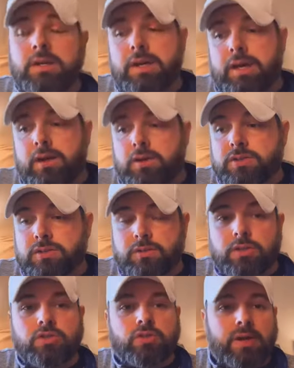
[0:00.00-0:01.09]
and also
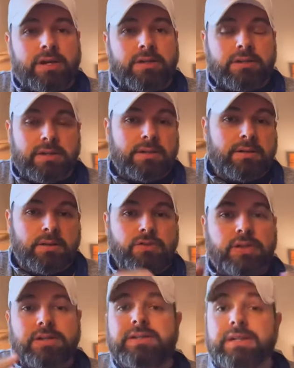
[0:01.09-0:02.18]
your train clear, your
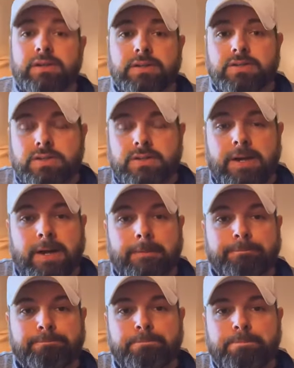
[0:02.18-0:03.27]
train clearance
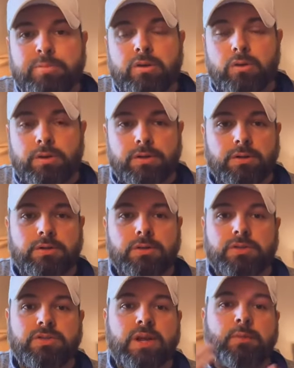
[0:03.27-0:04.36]
um, or your
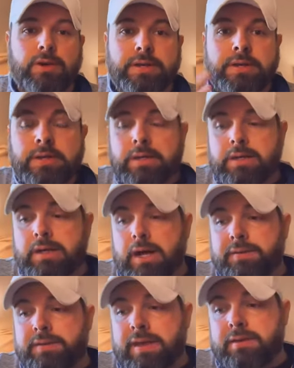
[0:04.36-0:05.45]
your summary.
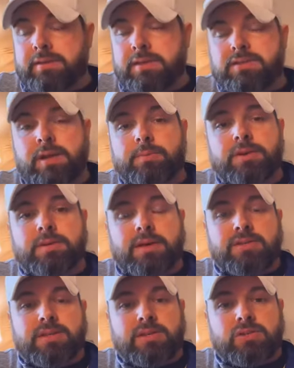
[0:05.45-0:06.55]
Uh, that the summary
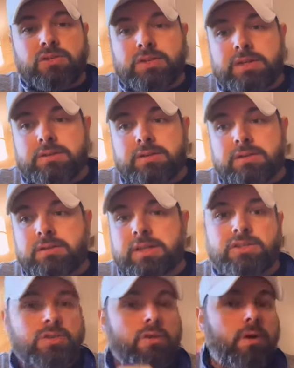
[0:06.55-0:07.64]
essentially
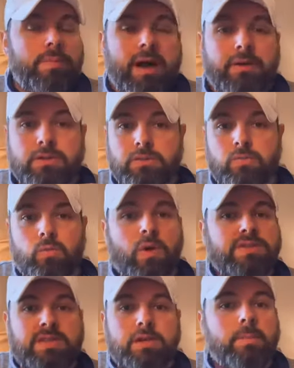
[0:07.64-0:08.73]
lets you know about
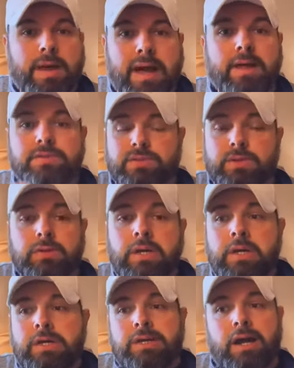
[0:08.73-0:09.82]
what's in your path. So
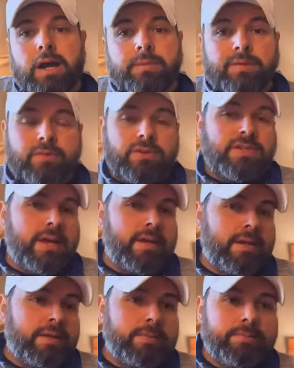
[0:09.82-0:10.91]
uh, if there's
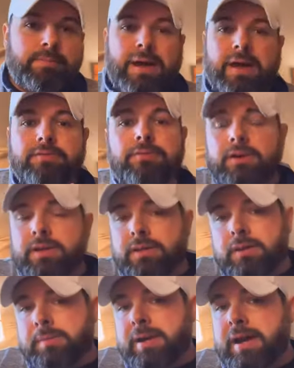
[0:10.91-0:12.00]
any bad footing
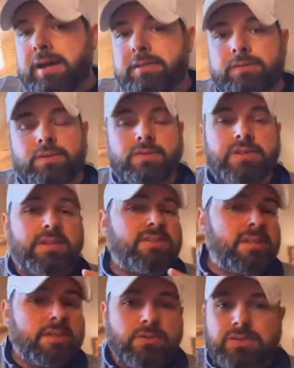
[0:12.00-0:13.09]
on the path, if there's any
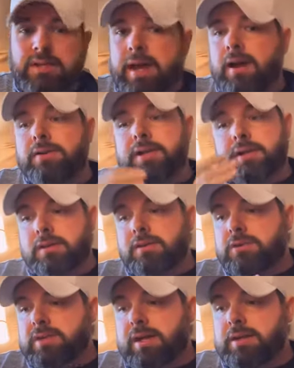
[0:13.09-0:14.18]
signals out, any of
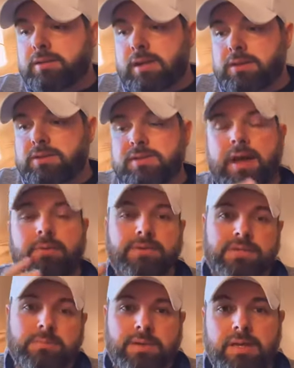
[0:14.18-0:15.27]
those kind of things, that
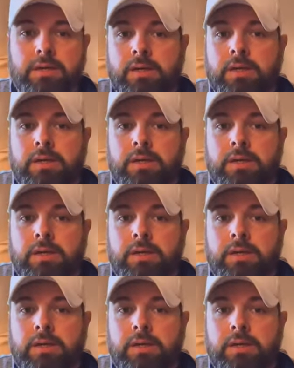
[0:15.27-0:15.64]
was the big